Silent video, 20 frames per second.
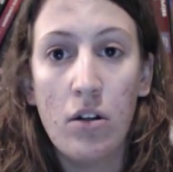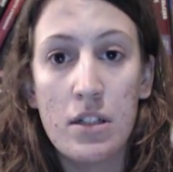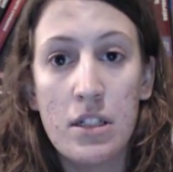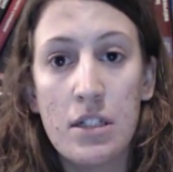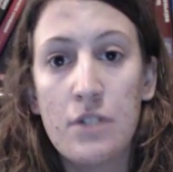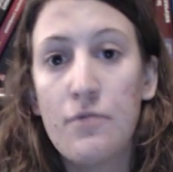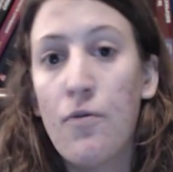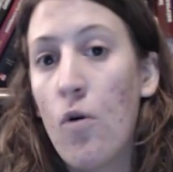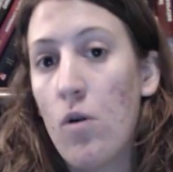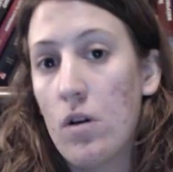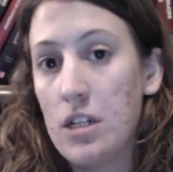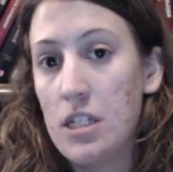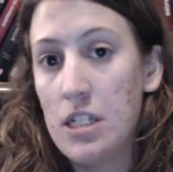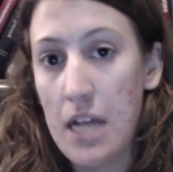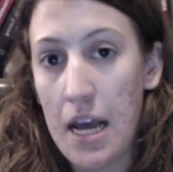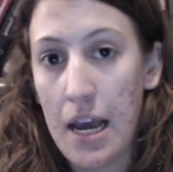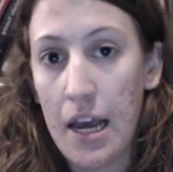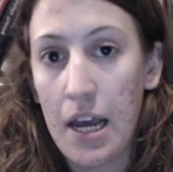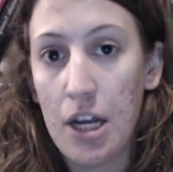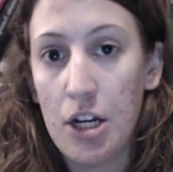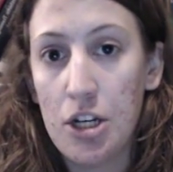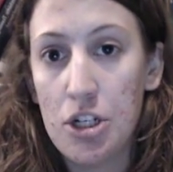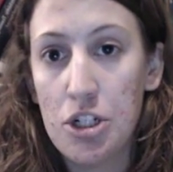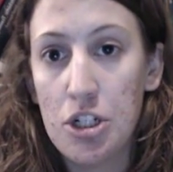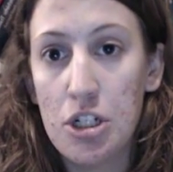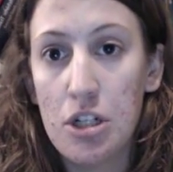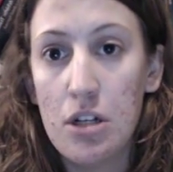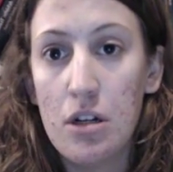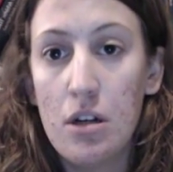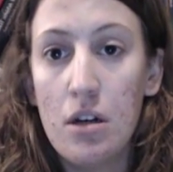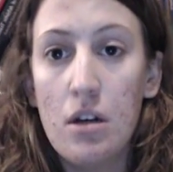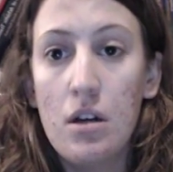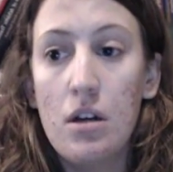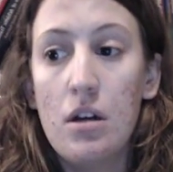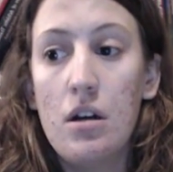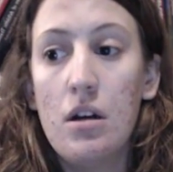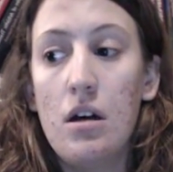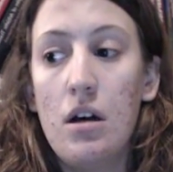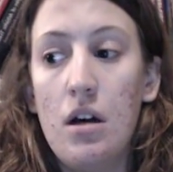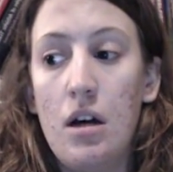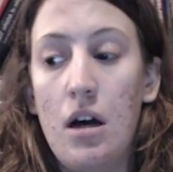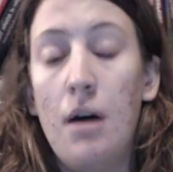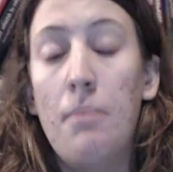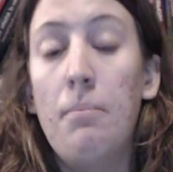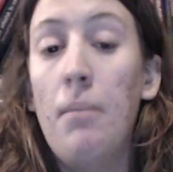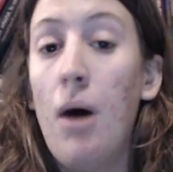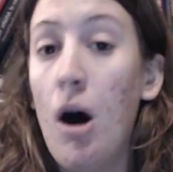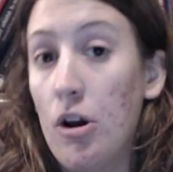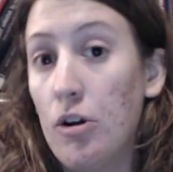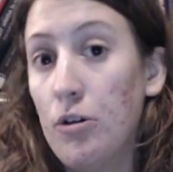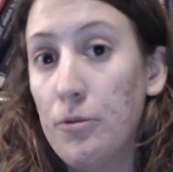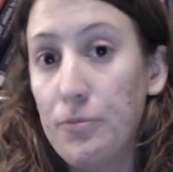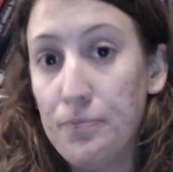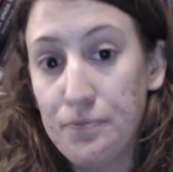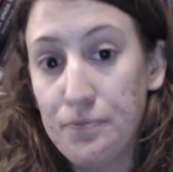Four-stage model.